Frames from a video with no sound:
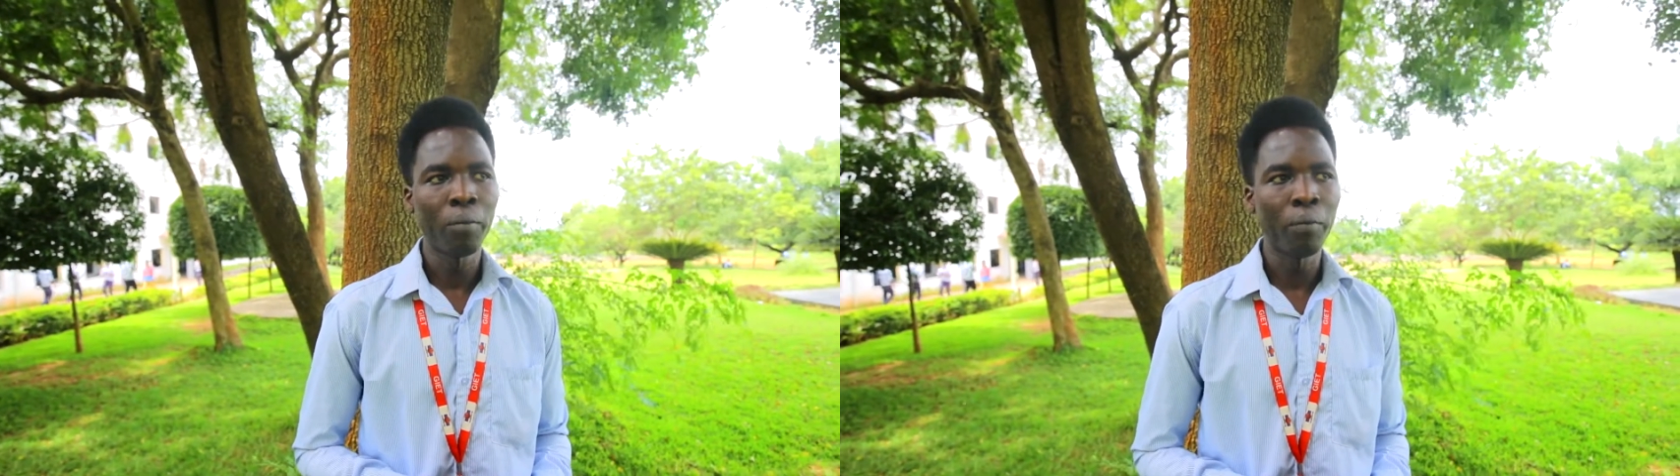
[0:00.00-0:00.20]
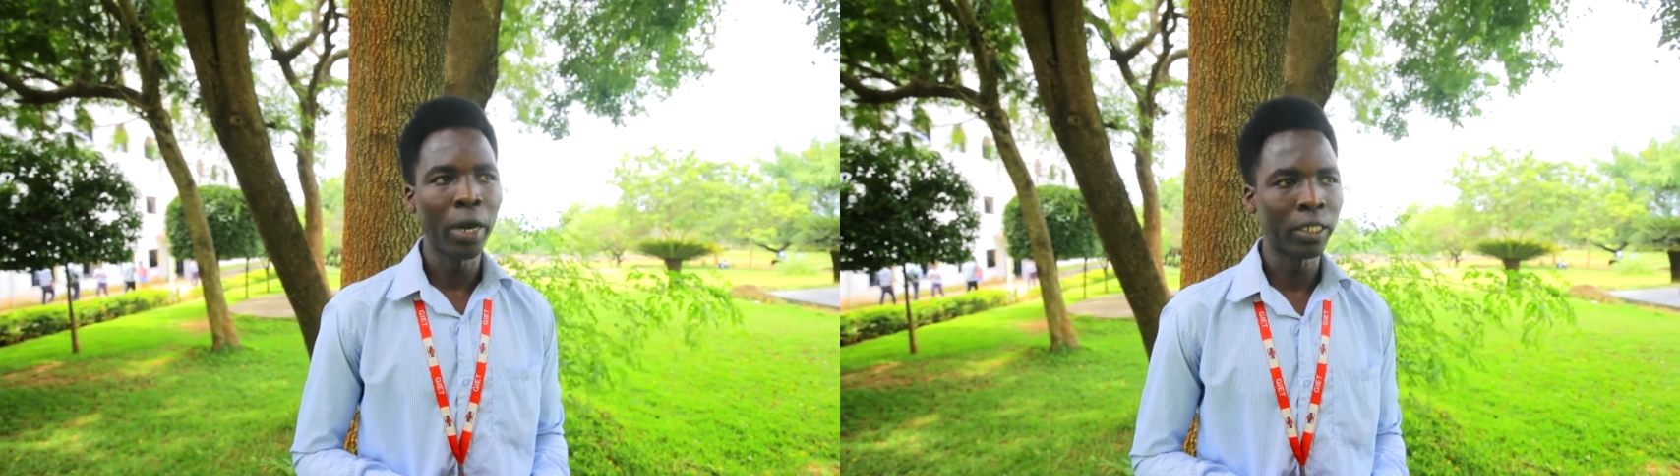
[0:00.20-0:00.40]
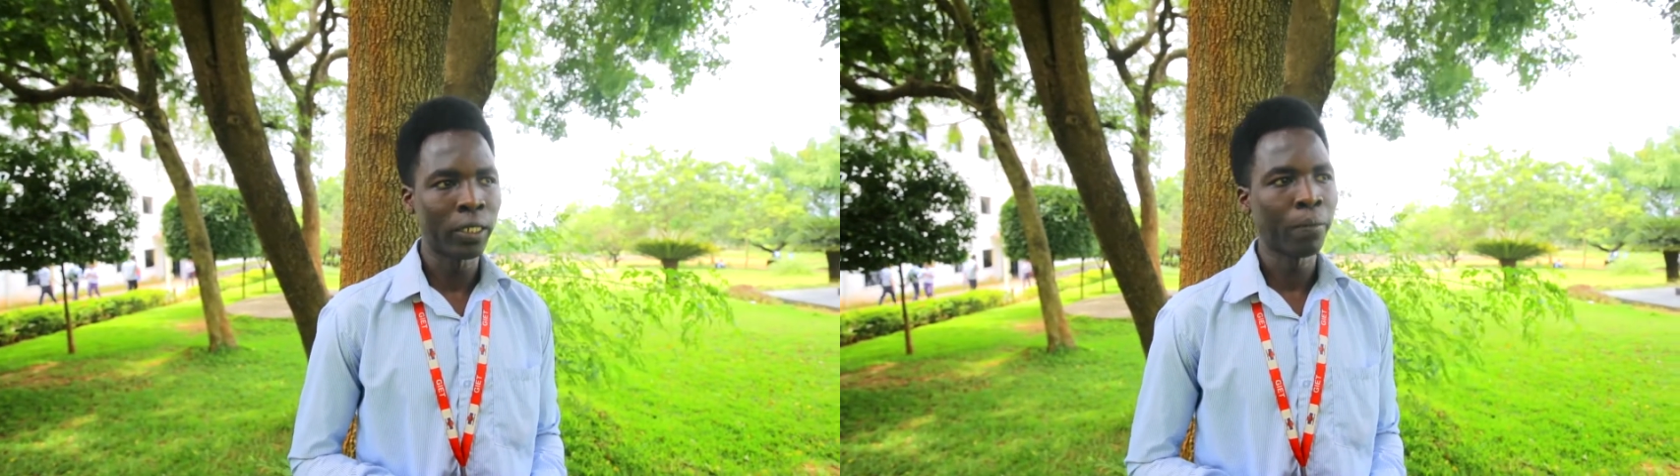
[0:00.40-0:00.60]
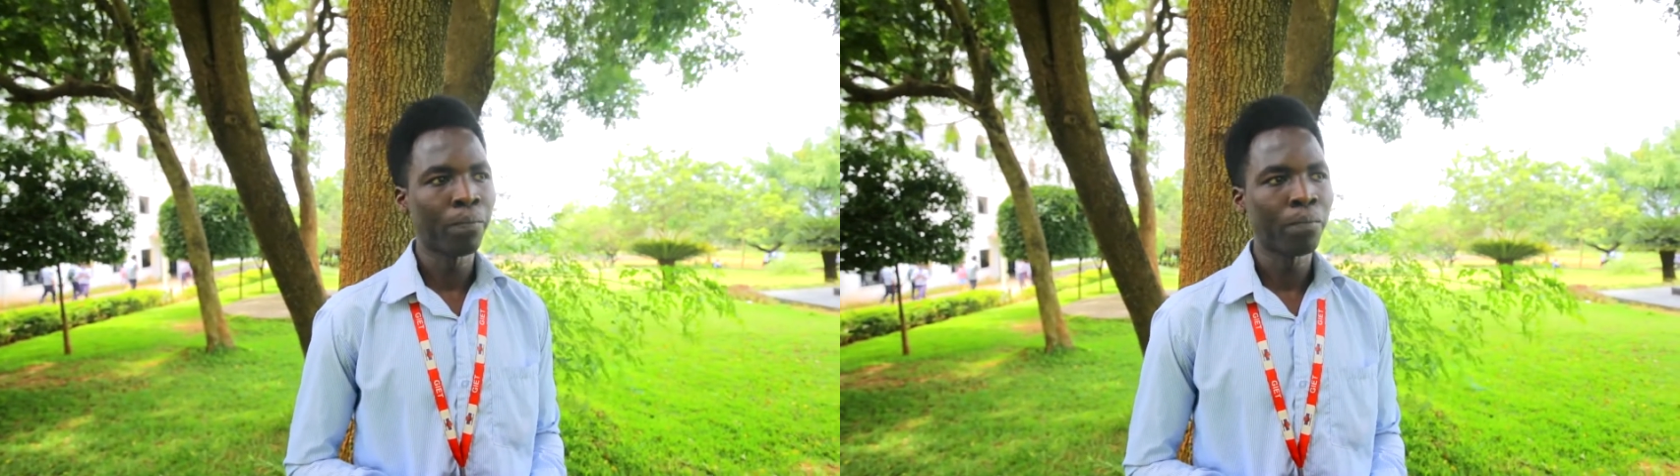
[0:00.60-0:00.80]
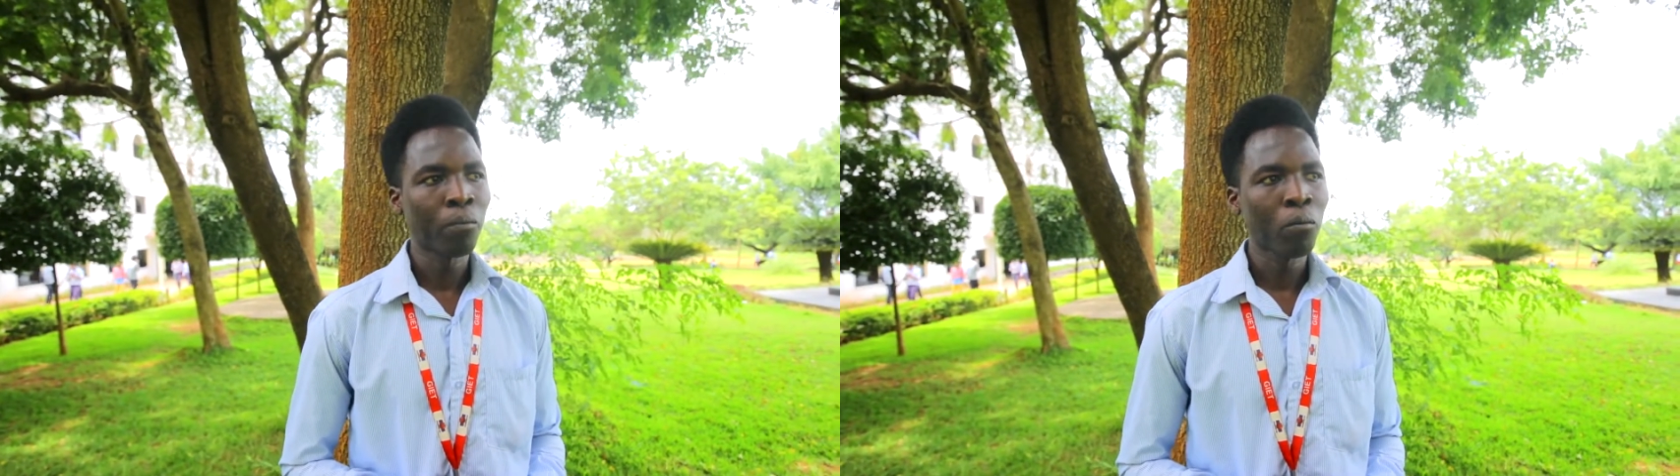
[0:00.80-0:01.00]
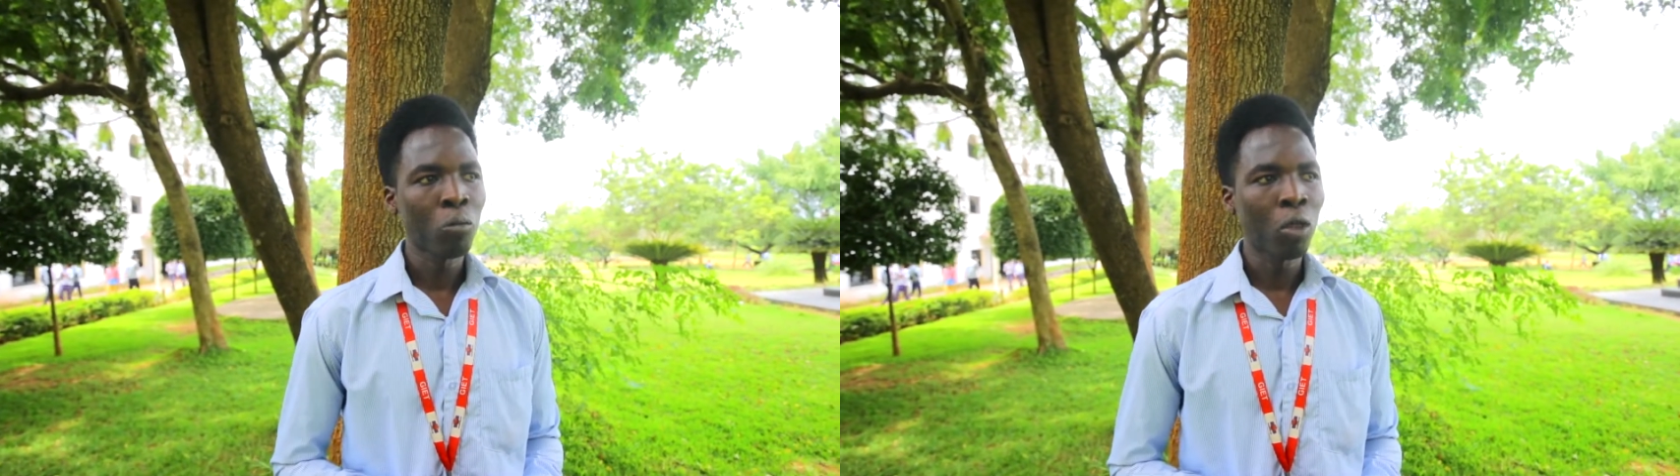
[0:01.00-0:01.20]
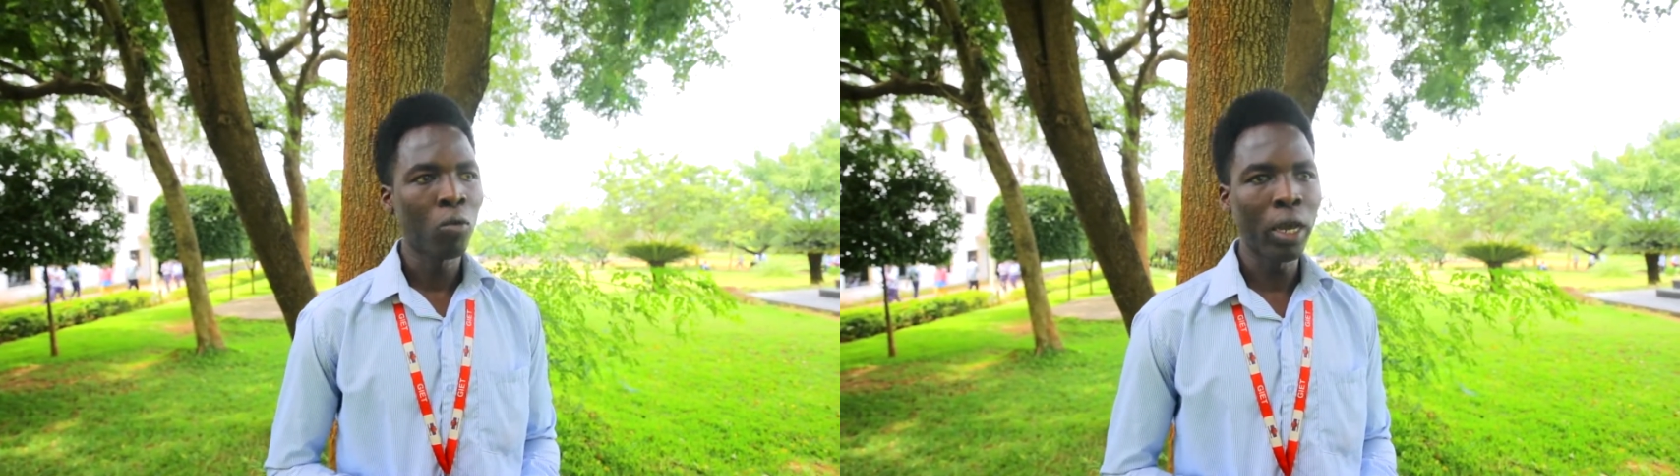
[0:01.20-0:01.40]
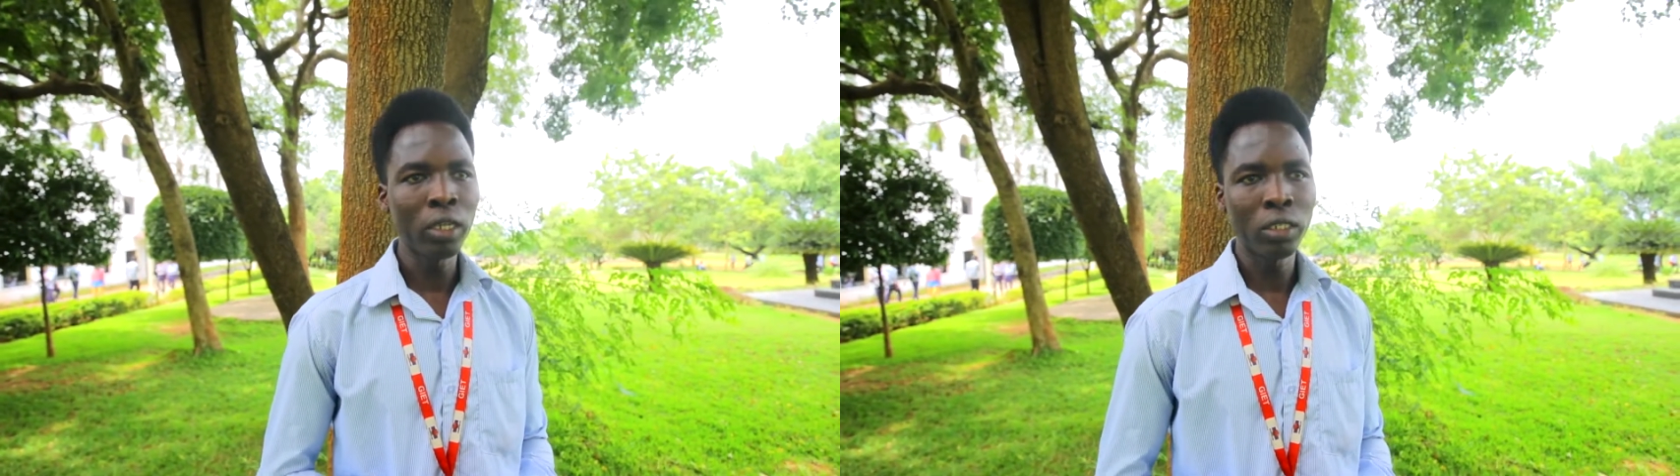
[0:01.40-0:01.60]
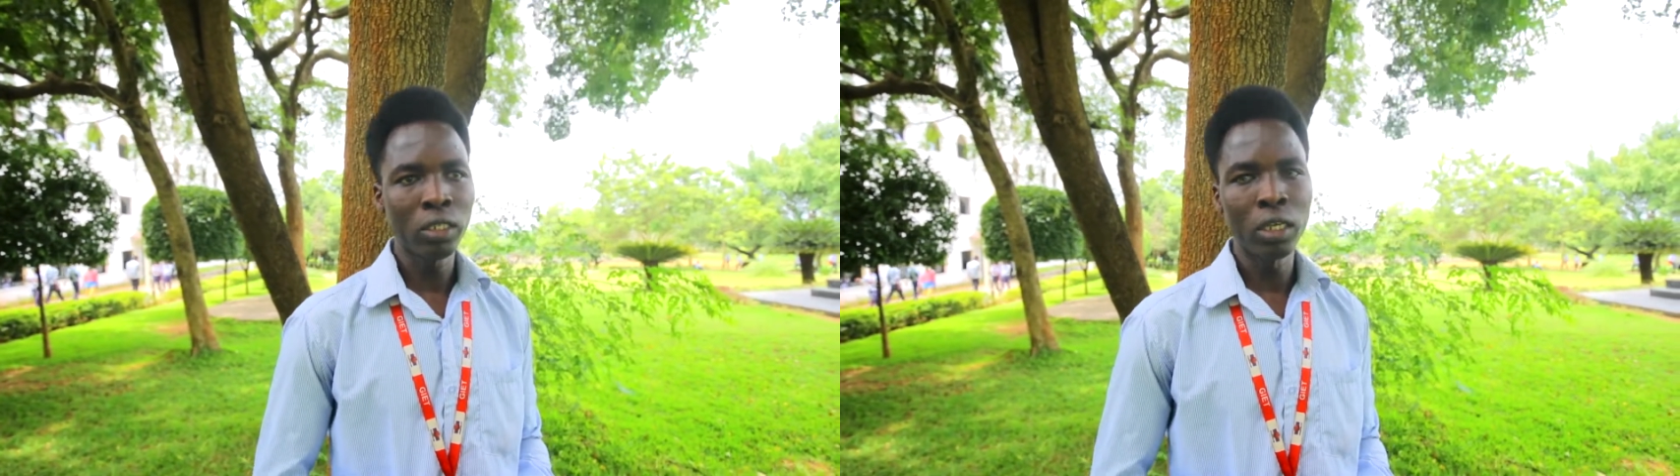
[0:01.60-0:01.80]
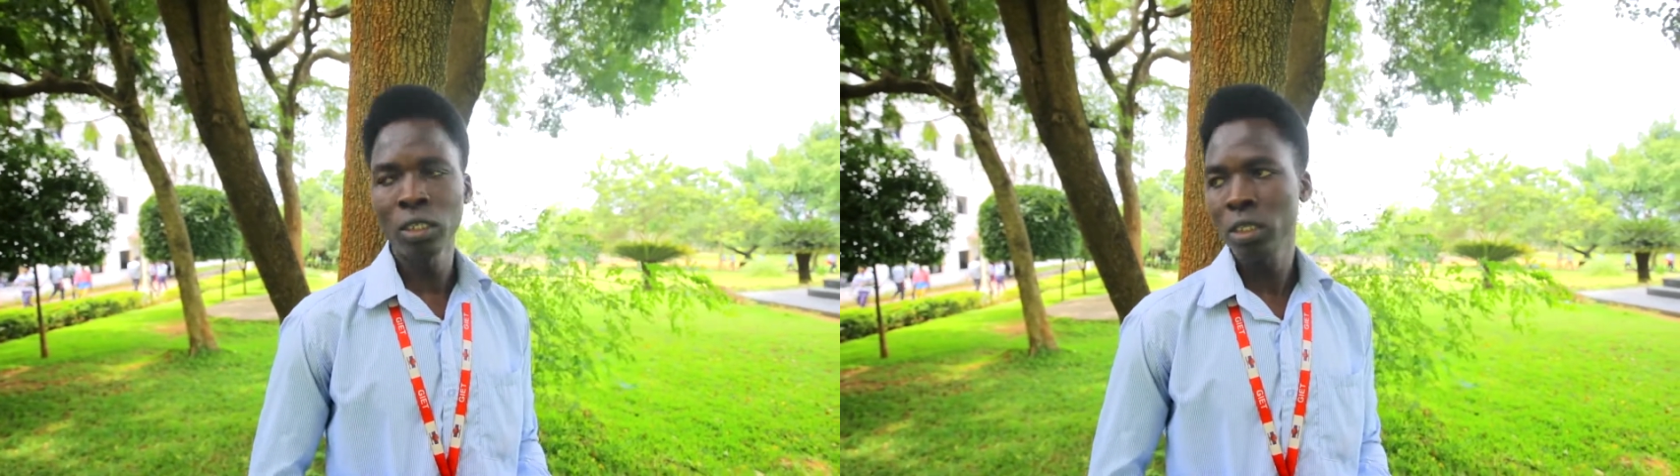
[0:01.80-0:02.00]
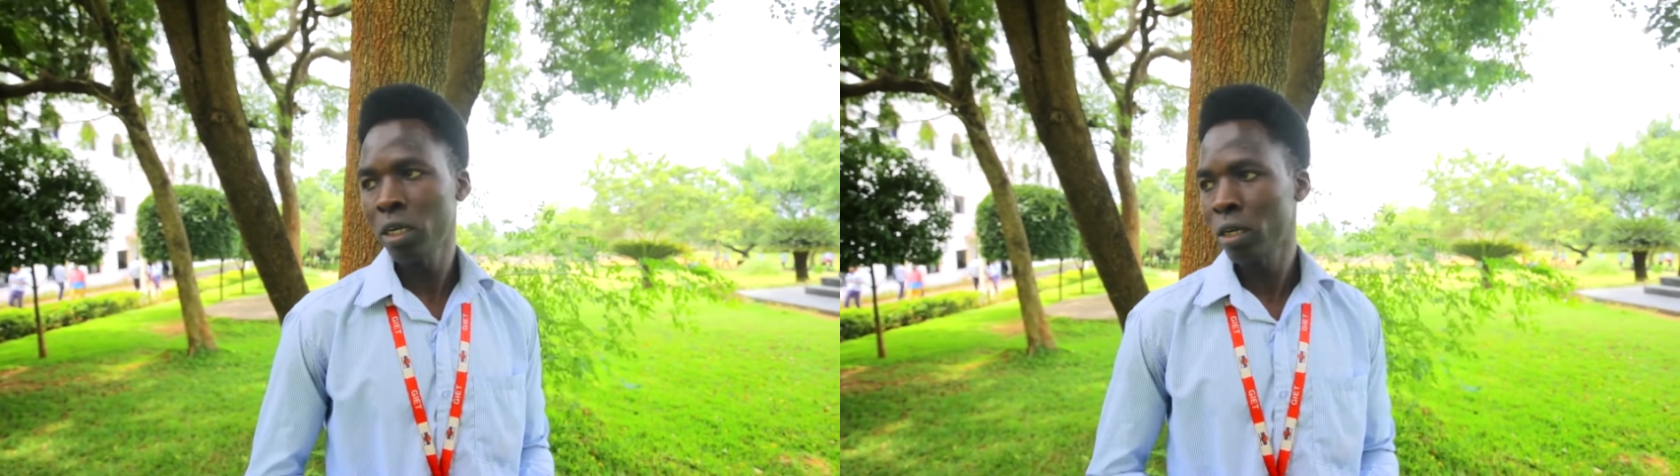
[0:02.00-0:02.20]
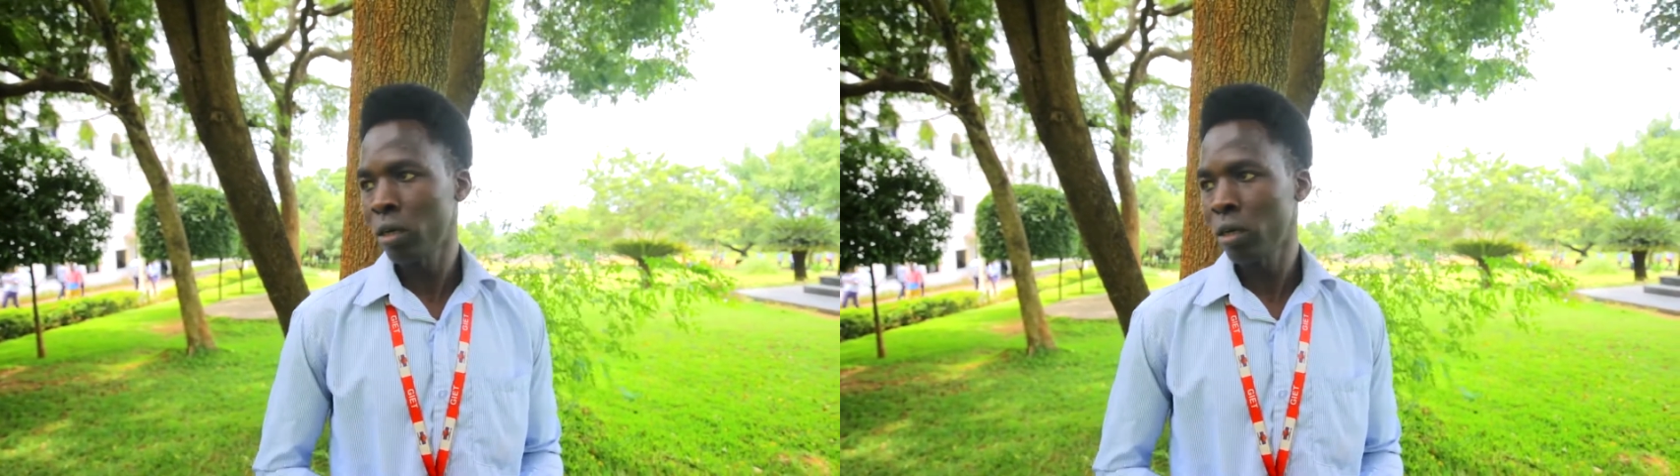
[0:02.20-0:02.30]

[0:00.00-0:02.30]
But we had the change.